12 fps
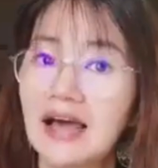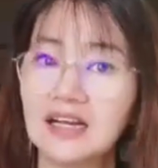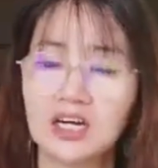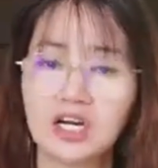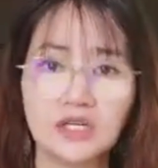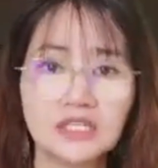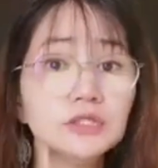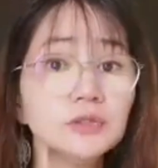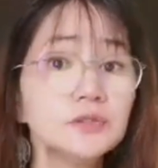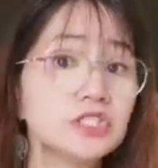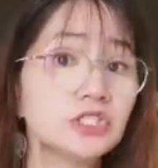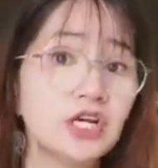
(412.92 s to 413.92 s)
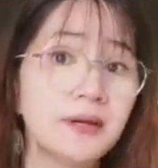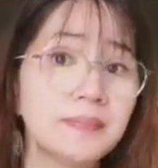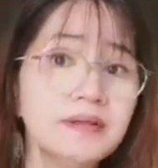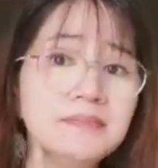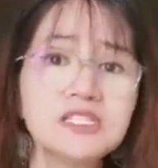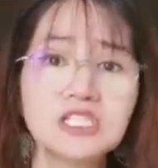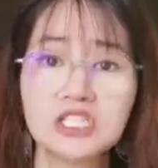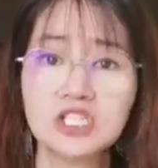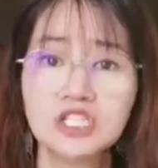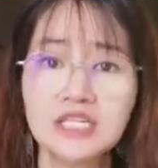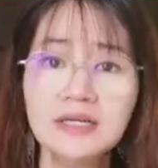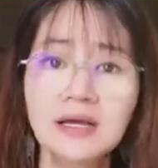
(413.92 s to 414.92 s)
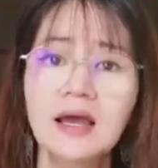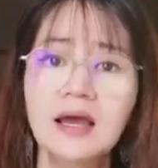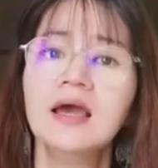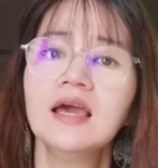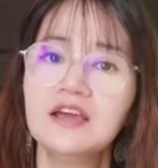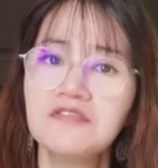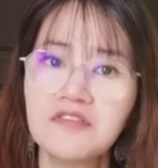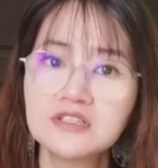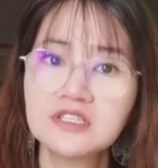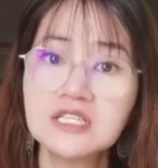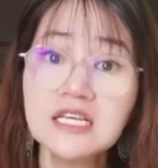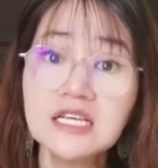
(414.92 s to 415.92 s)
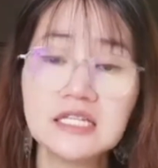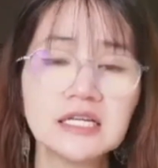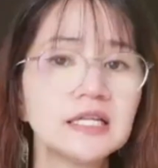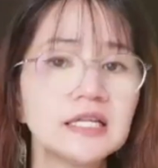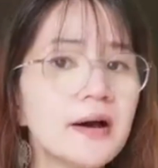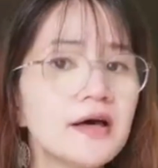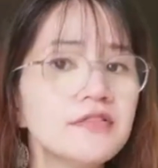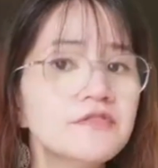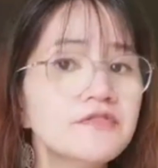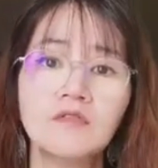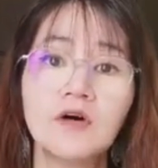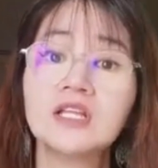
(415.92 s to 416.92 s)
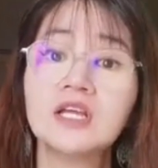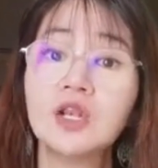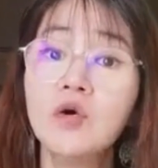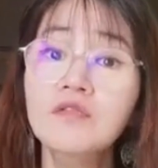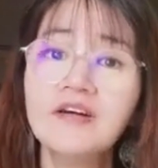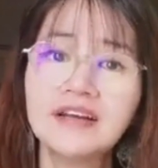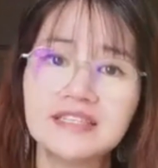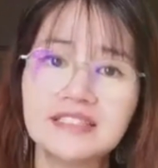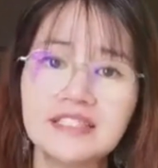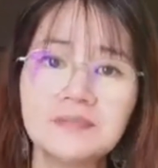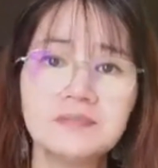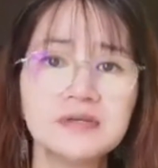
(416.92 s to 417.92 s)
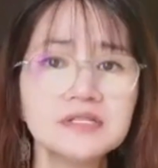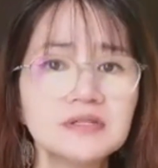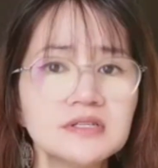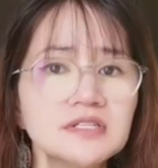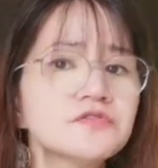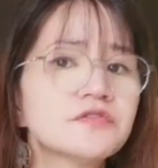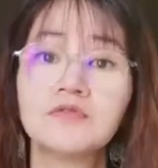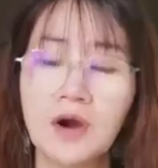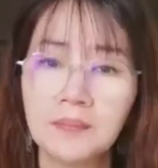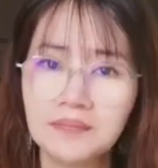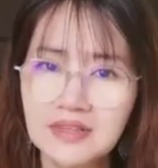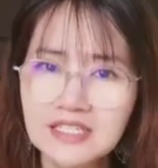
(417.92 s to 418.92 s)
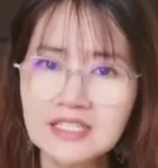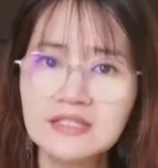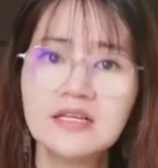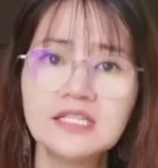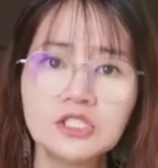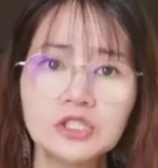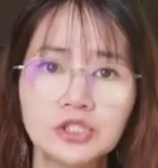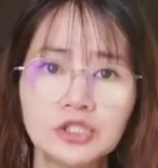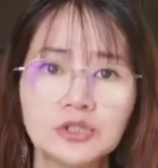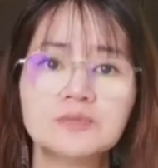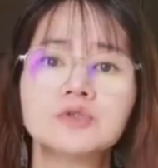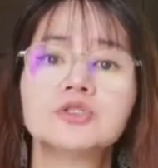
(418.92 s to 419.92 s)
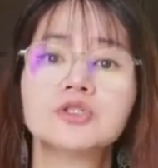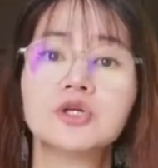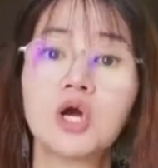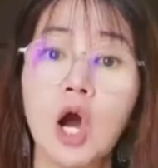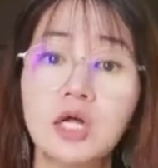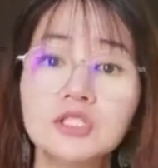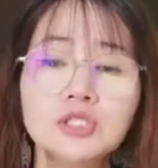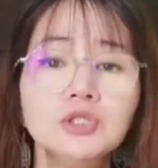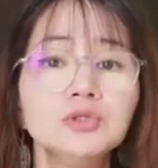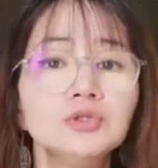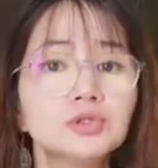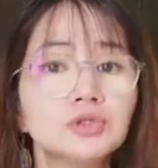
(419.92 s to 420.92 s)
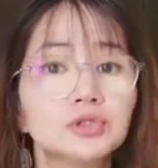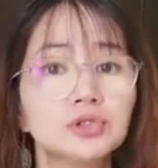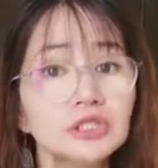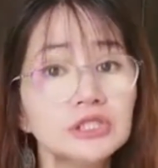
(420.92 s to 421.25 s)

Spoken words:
And according to its chairman, Mr. Ching, he foresees the demand for the loan financing business from this niche group to continue to grow